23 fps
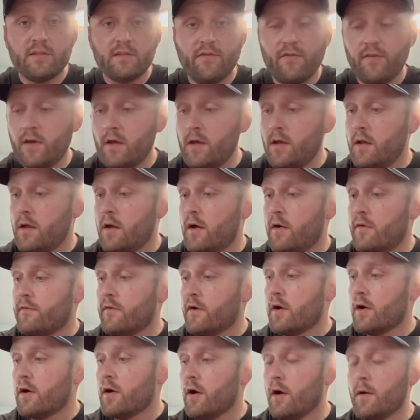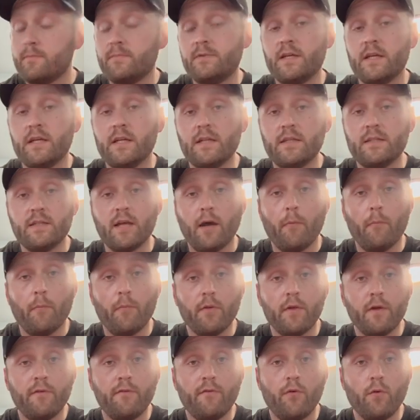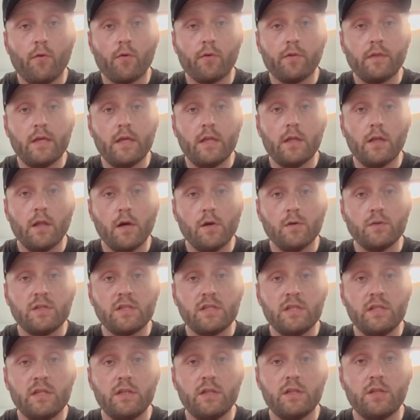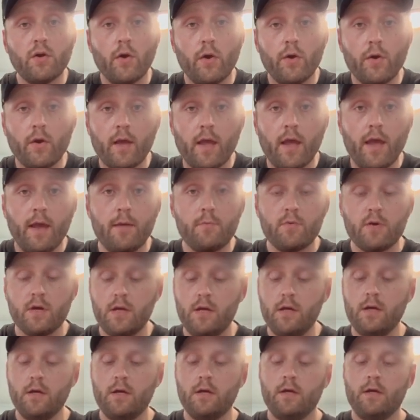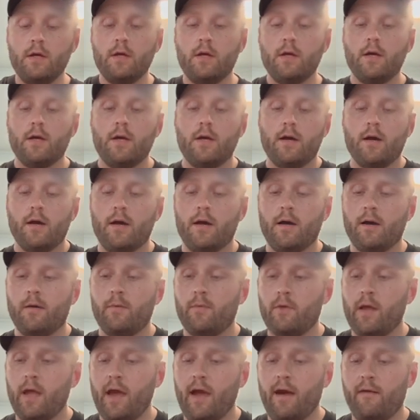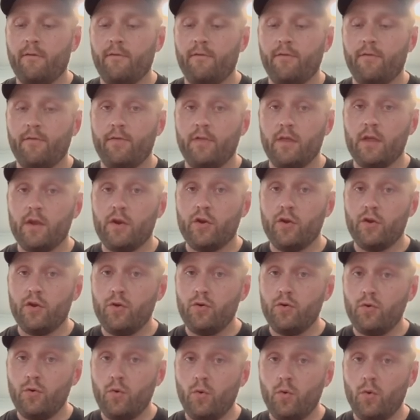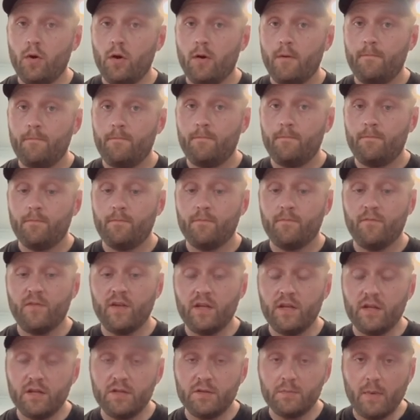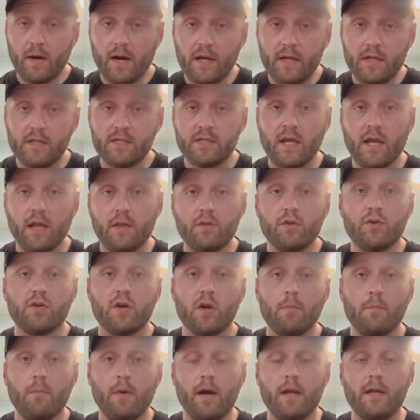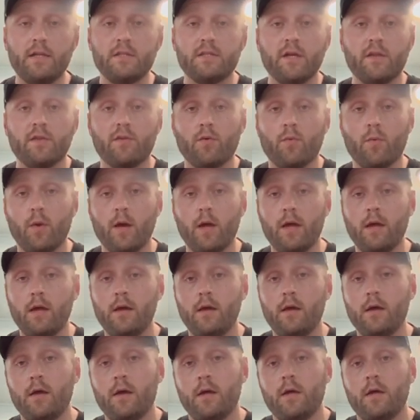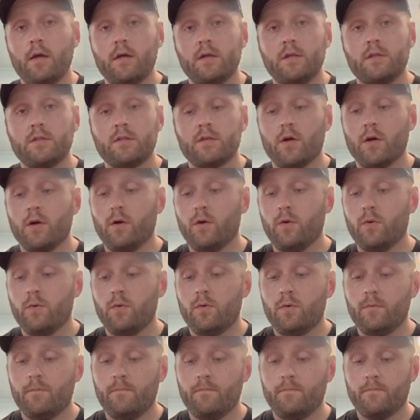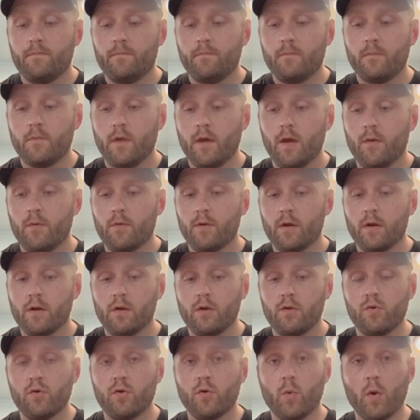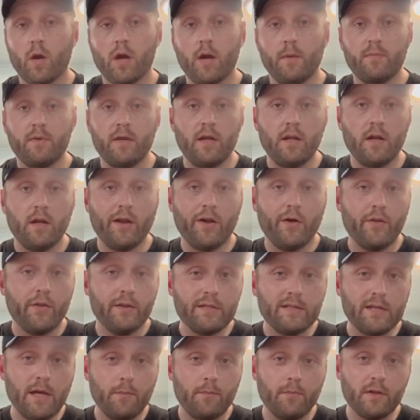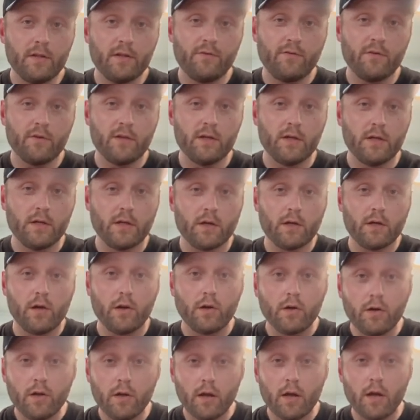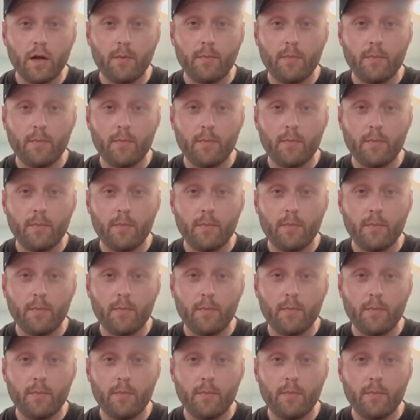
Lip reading: fit of our updated template for the Losi Toyota Camry. We have the new vintage bodies and the truck bodies on their way. So we're going to do a quick update on all the templates for the current Cup